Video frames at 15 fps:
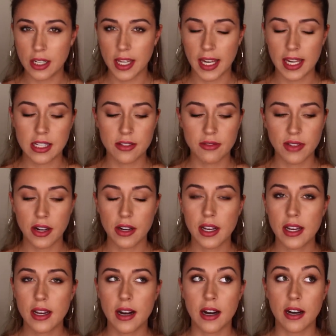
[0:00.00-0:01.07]
Like, it's
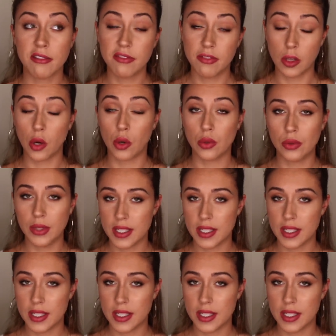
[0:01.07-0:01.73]
very floral.